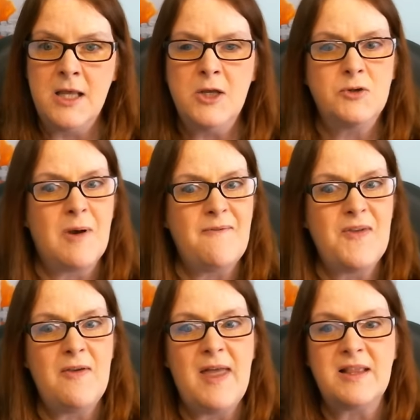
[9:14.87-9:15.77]
So I
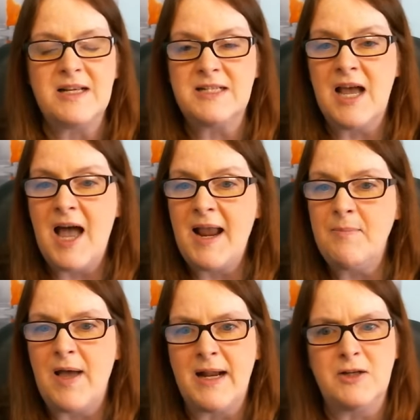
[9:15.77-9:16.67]
feel like the
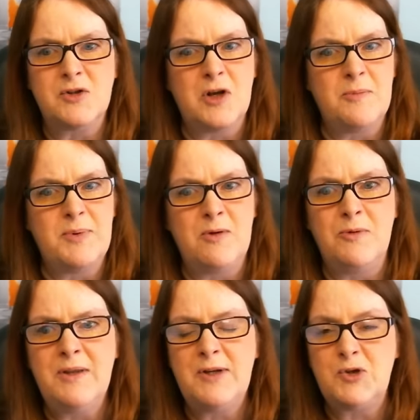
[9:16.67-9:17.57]
timeline is going to be
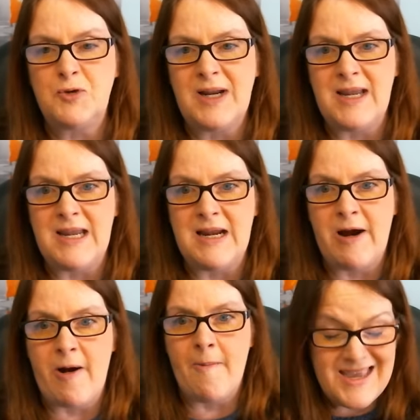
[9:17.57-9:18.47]
really tricky here.